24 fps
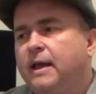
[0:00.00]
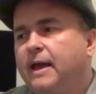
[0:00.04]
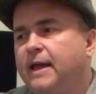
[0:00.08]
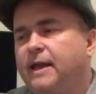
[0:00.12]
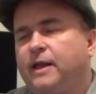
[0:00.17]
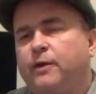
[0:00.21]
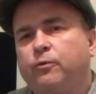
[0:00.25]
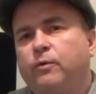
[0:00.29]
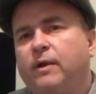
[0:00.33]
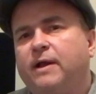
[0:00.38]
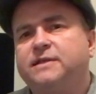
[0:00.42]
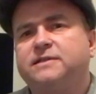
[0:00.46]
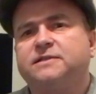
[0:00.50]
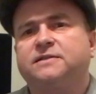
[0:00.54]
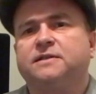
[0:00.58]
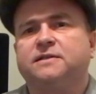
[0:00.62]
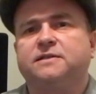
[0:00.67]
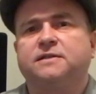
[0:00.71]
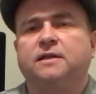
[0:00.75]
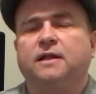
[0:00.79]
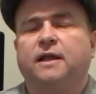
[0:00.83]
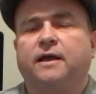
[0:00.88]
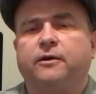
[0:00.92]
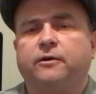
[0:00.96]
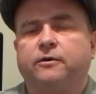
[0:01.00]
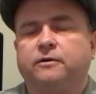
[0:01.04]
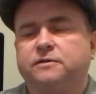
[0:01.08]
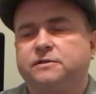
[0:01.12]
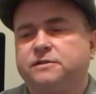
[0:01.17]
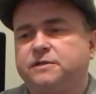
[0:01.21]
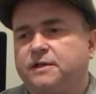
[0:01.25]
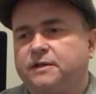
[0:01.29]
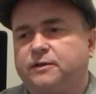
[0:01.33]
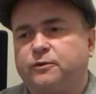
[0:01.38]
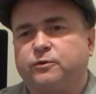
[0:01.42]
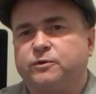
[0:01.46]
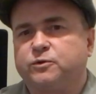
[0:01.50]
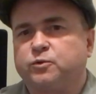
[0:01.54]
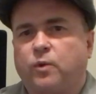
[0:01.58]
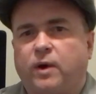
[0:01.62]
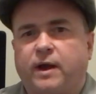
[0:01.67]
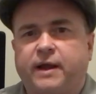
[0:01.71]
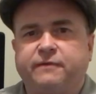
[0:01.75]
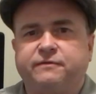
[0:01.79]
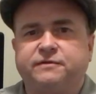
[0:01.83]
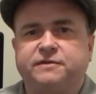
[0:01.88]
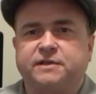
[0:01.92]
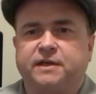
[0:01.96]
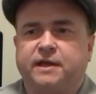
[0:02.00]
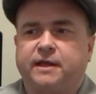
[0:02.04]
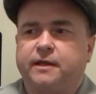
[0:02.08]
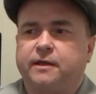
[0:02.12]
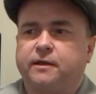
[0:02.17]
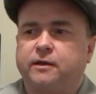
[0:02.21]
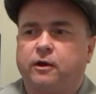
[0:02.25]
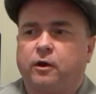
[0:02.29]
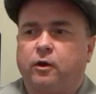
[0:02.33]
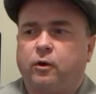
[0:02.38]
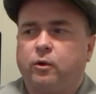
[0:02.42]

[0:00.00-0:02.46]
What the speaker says: And he writes this letter to his wife saying,